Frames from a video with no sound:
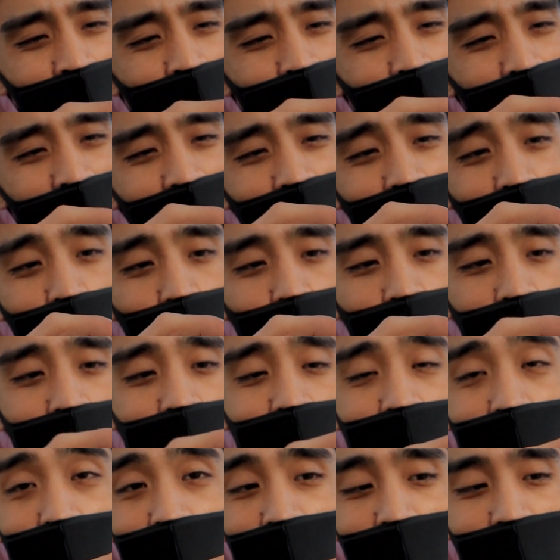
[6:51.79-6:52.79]
find this
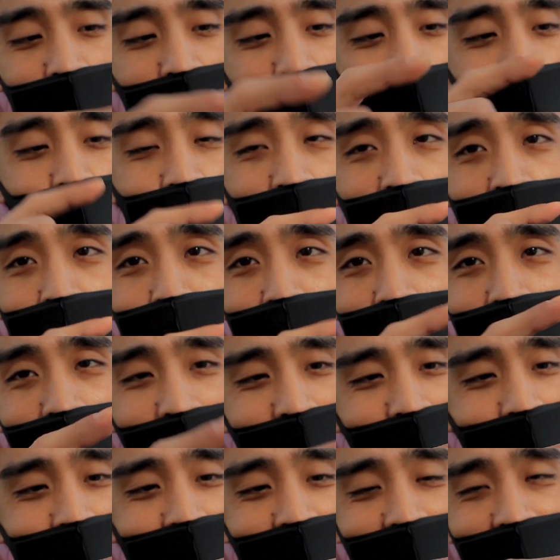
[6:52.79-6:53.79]
one
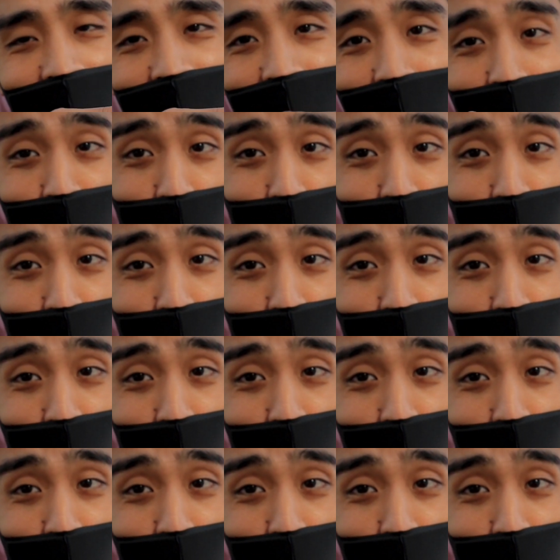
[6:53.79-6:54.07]
mesmerizing.